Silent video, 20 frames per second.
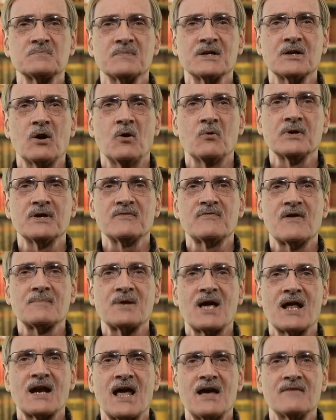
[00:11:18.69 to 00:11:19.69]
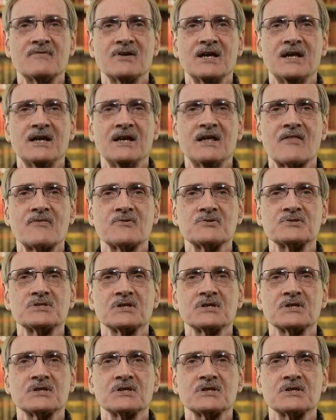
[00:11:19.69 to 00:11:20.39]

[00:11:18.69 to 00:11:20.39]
but only if I'm not having any other